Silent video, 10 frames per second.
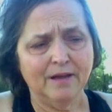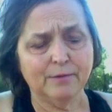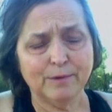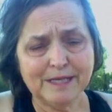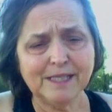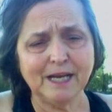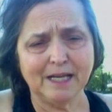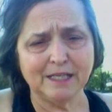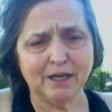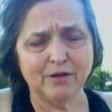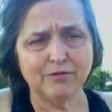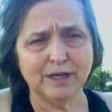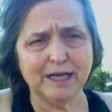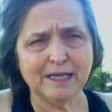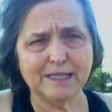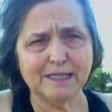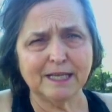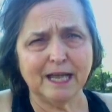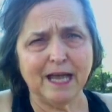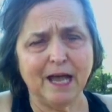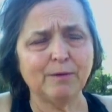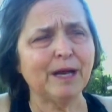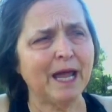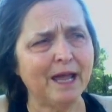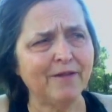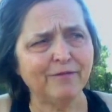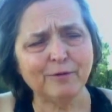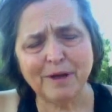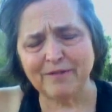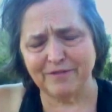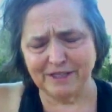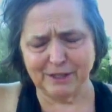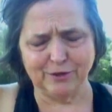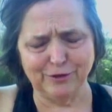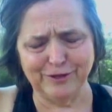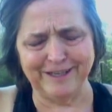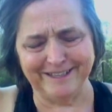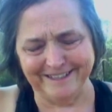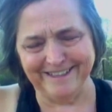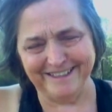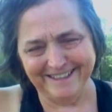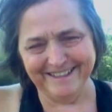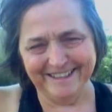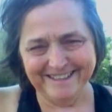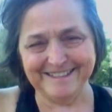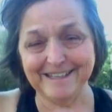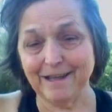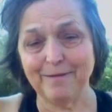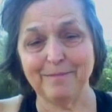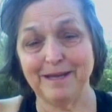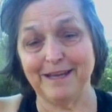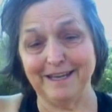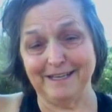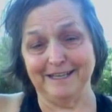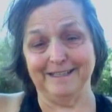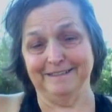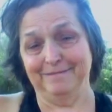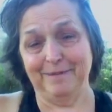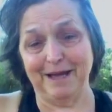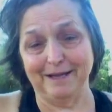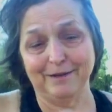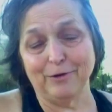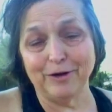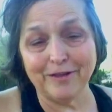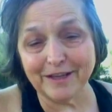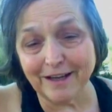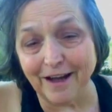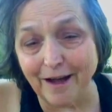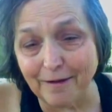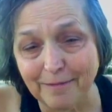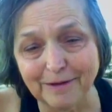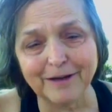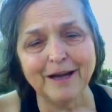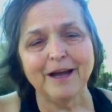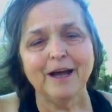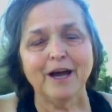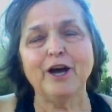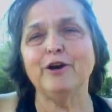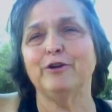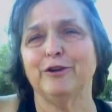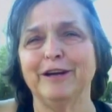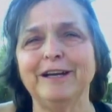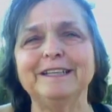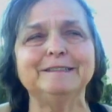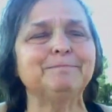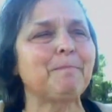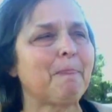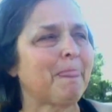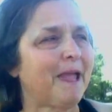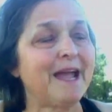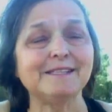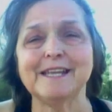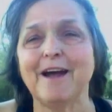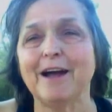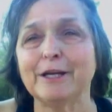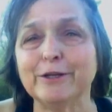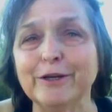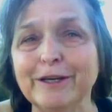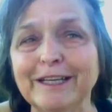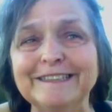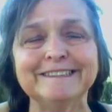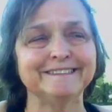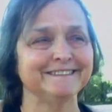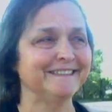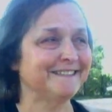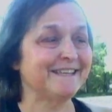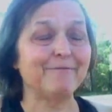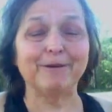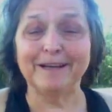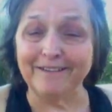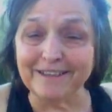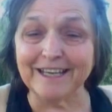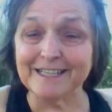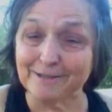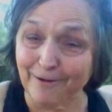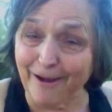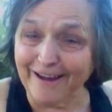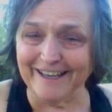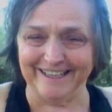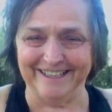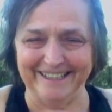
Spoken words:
The reason I don't is I would hate for my visitors to come be eating my corn on the cob or, oh great, ask how I grew it. Say, well, guess what?